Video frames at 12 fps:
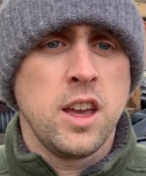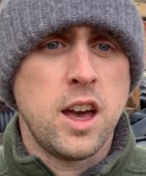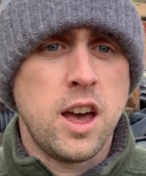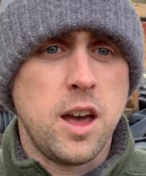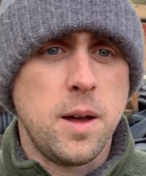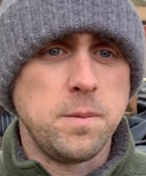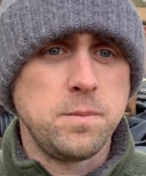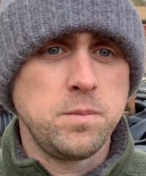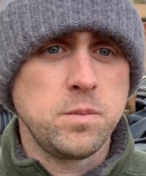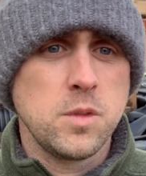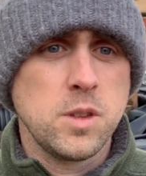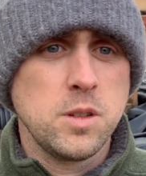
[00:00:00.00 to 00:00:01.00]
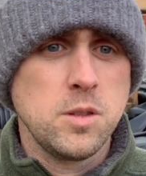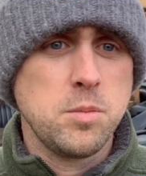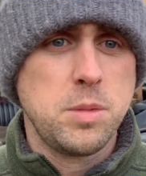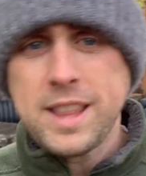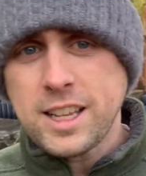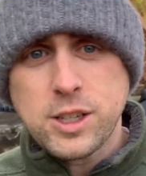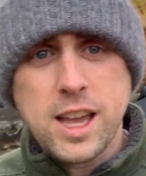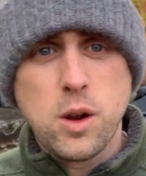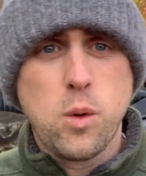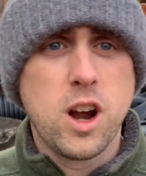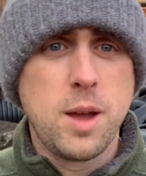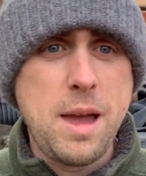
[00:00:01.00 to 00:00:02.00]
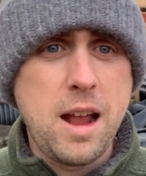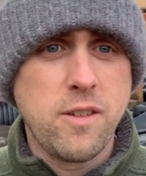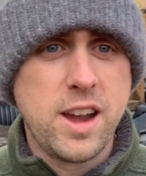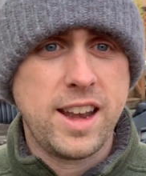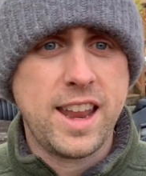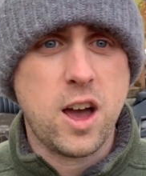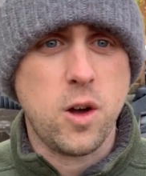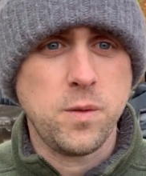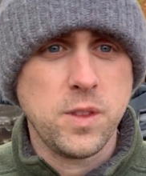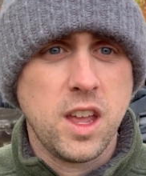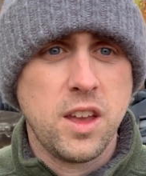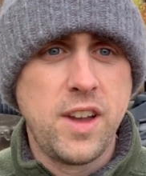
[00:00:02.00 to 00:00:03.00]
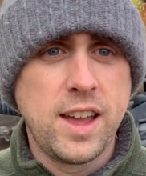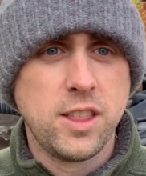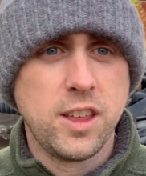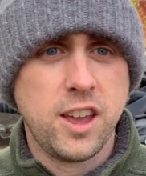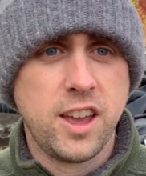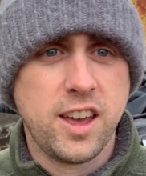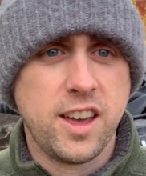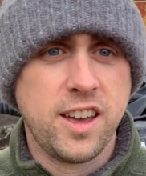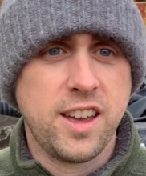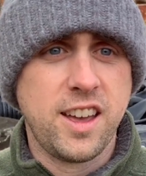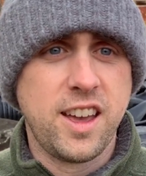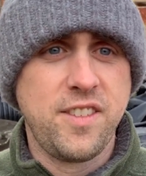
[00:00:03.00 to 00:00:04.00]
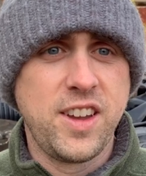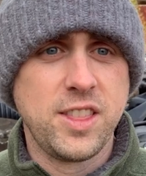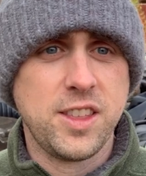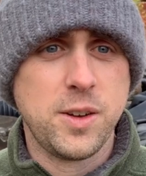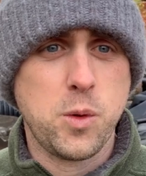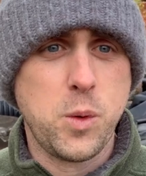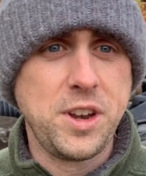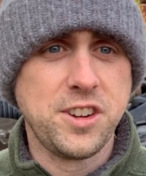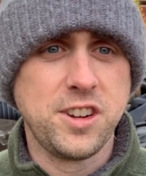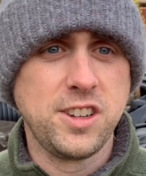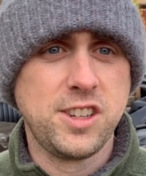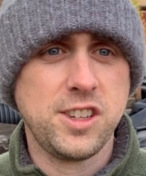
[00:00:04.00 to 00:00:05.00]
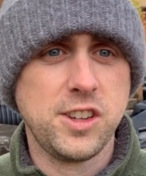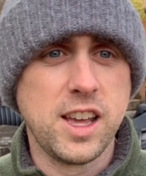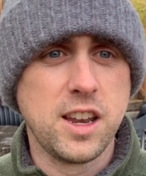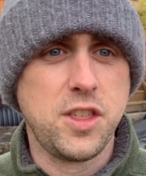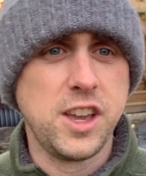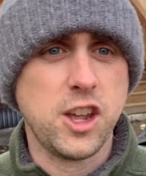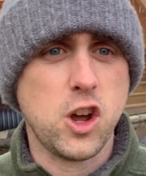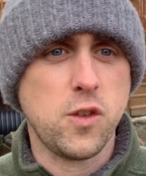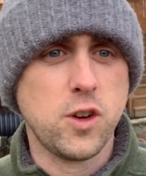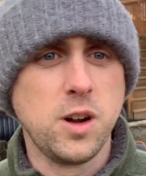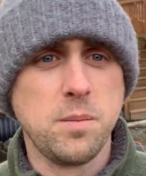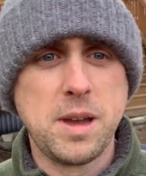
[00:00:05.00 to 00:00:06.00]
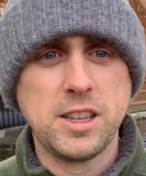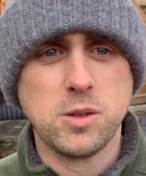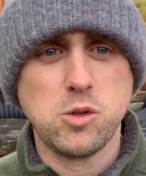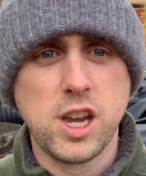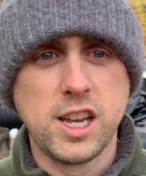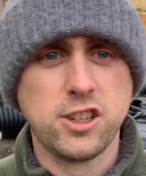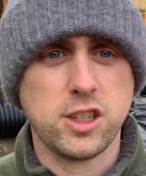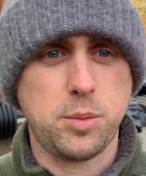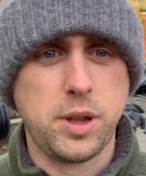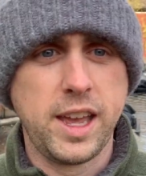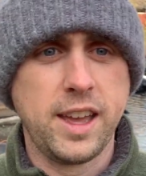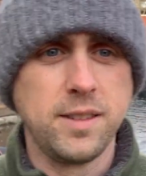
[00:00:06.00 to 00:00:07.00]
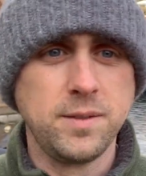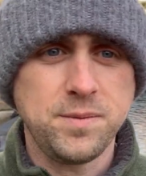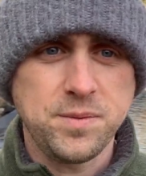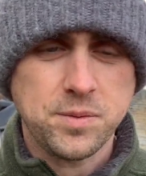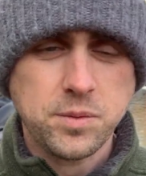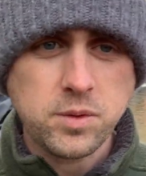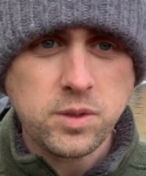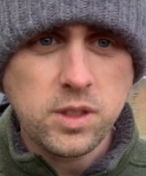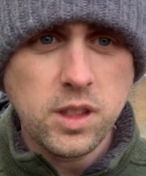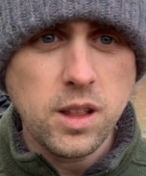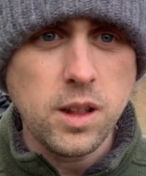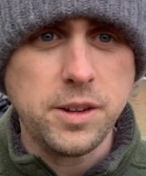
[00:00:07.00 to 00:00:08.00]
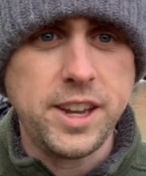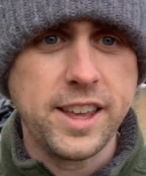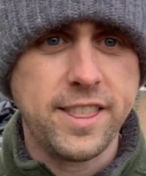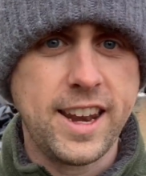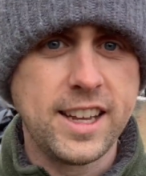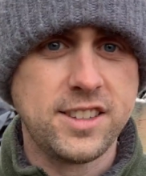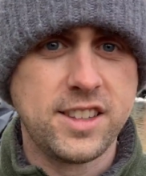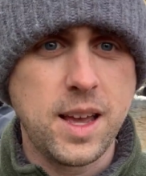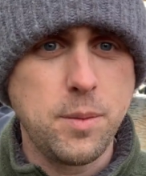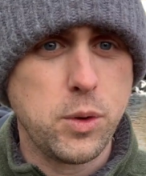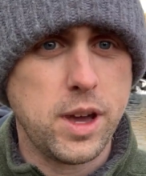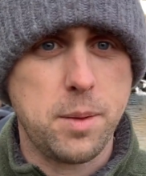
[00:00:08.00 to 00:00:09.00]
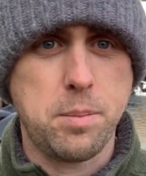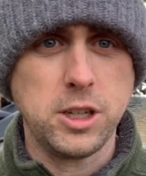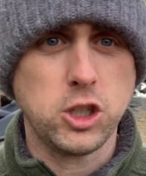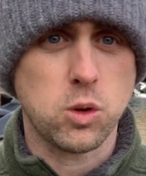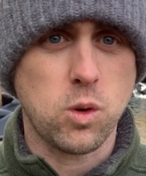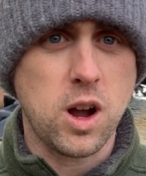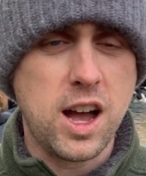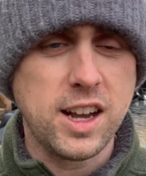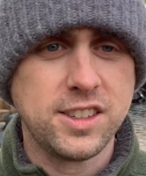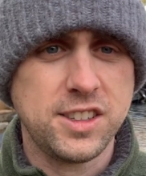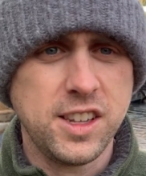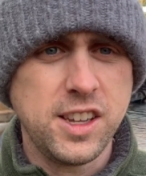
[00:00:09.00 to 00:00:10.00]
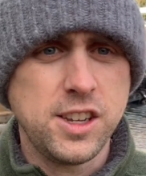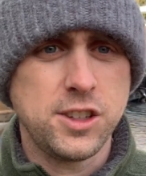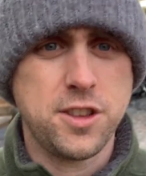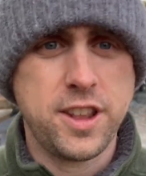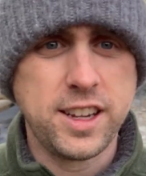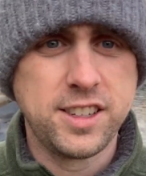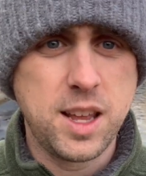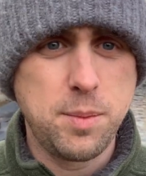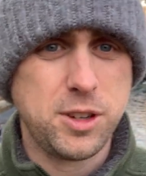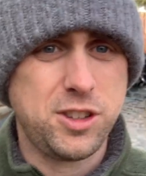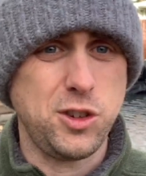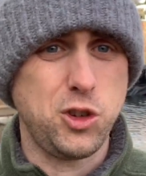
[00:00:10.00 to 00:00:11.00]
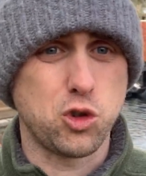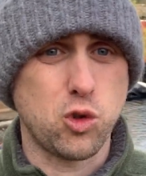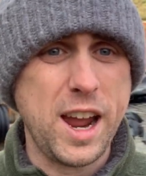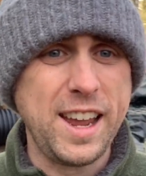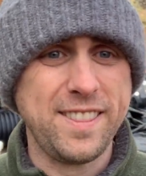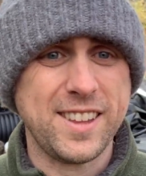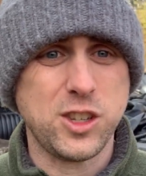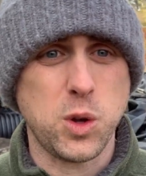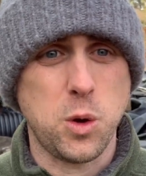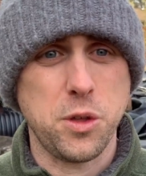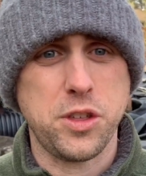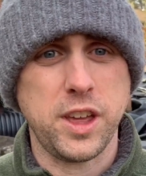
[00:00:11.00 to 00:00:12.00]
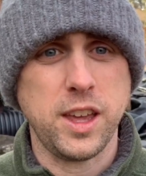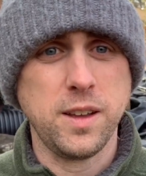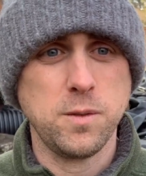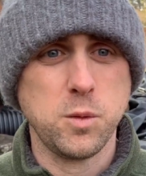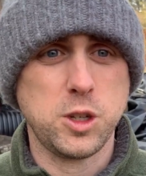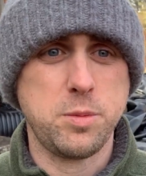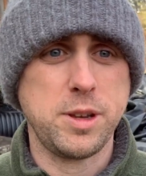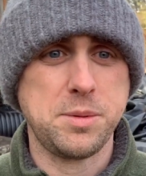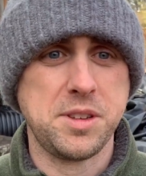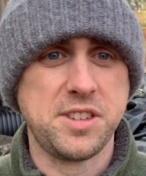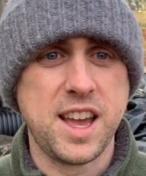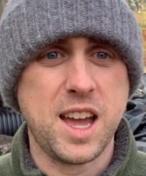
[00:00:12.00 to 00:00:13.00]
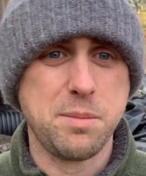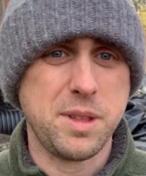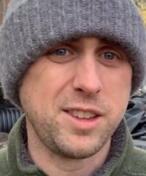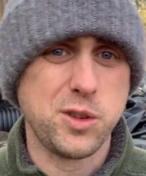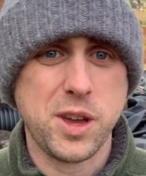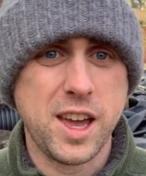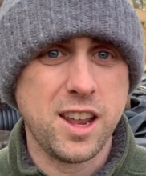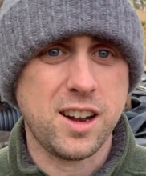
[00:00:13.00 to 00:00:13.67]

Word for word: Um, but that's kind of where I'm at right now. I've had the uh, I've had the winter to kind of think it over, made some changes of plan, taking the next step. We got a bunch of rocks. So the next step is to drain this whole thing, which makes me sad, but that's okay.